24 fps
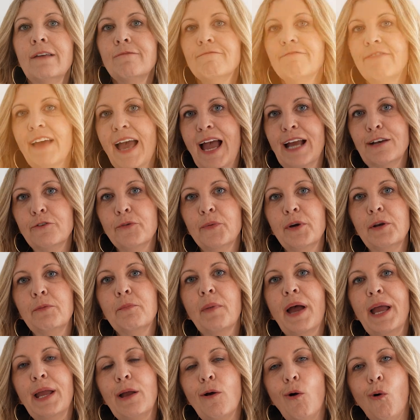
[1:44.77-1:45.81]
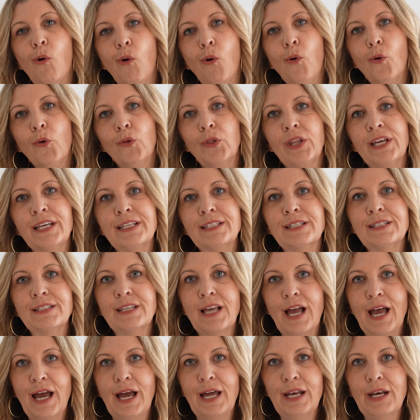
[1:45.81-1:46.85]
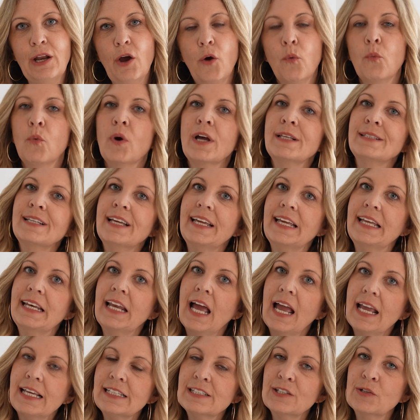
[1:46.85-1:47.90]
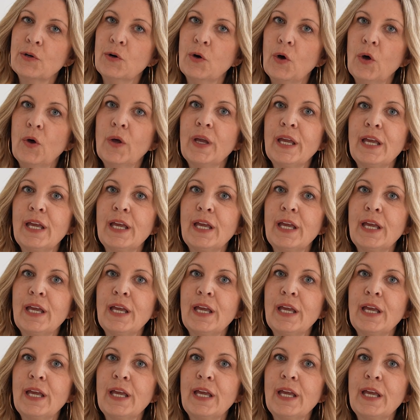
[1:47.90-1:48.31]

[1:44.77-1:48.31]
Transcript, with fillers: In fact, when my oldest son was in high school,